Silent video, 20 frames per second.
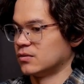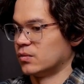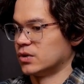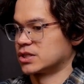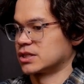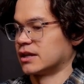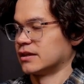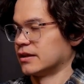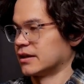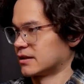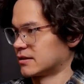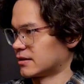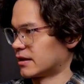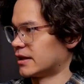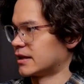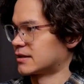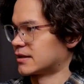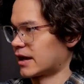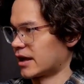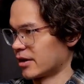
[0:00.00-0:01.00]
Which I like
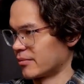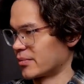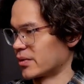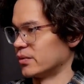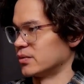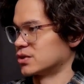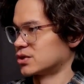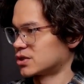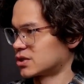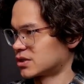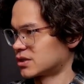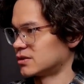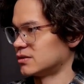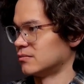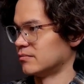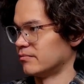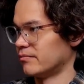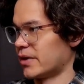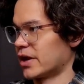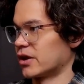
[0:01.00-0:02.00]
that approach
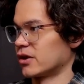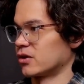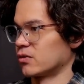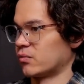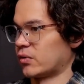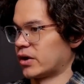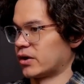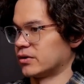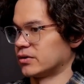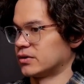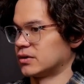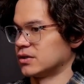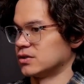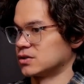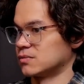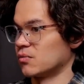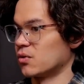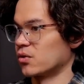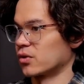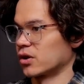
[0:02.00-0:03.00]
better, where
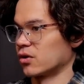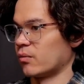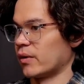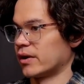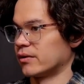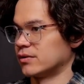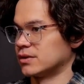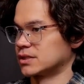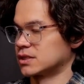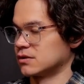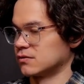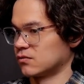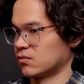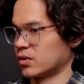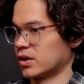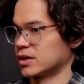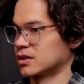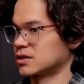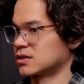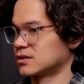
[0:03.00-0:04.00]
there's more awareness of
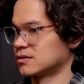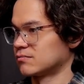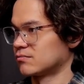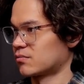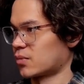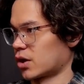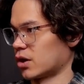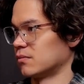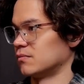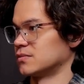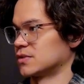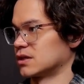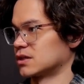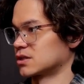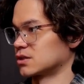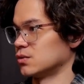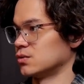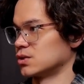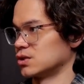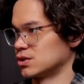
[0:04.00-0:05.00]
what problems
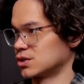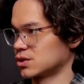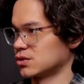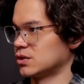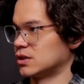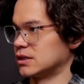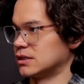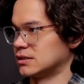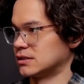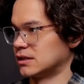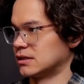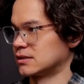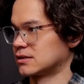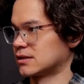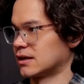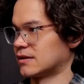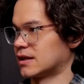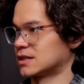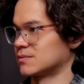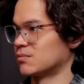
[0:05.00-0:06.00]
and solutions could
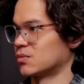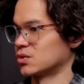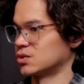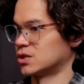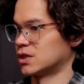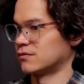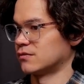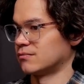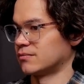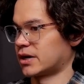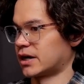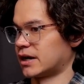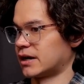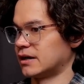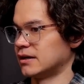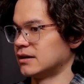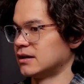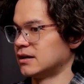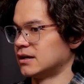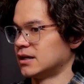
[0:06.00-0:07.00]
exist, and that's more driven
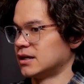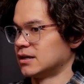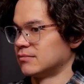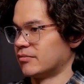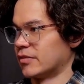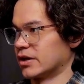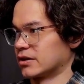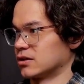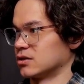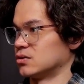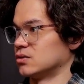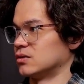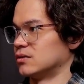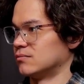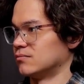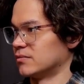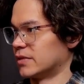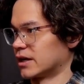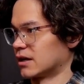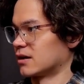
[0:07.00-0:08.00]
by like
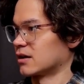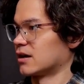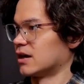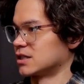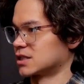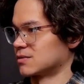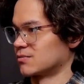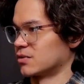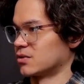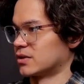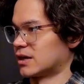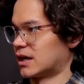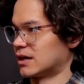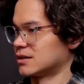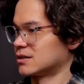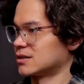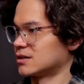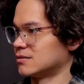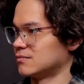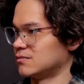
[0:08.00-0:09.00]
a customer
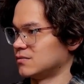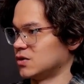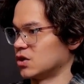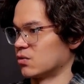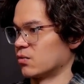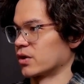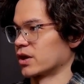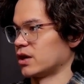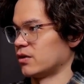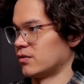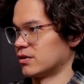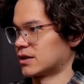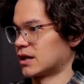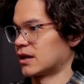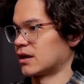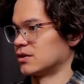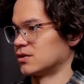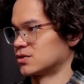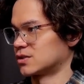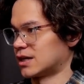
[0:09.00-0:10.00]
that you're working with
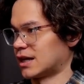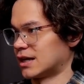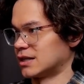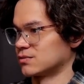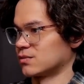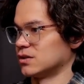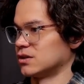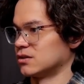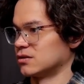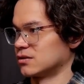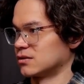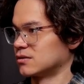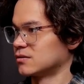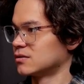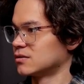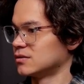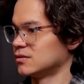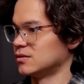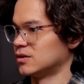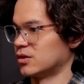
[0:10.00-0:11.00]
that understands what
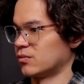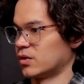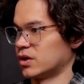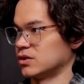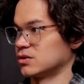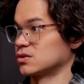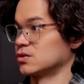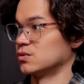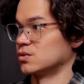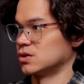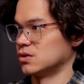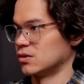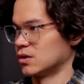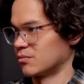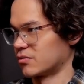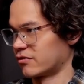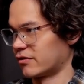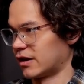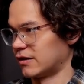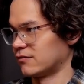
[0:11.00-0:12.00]
what solution you
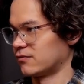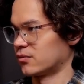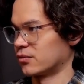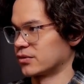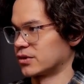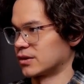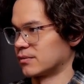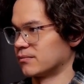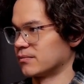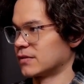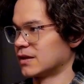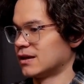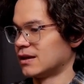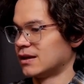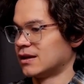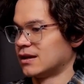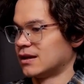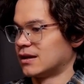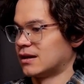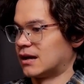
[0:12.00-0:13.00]
can provide for them,
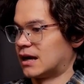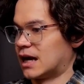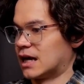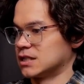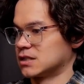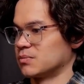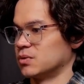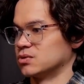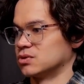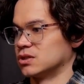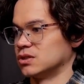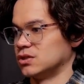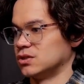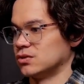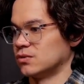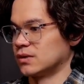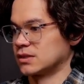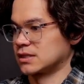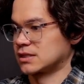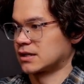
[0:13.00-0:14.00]
as opposed to
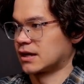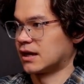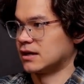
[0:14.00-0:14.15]
you as a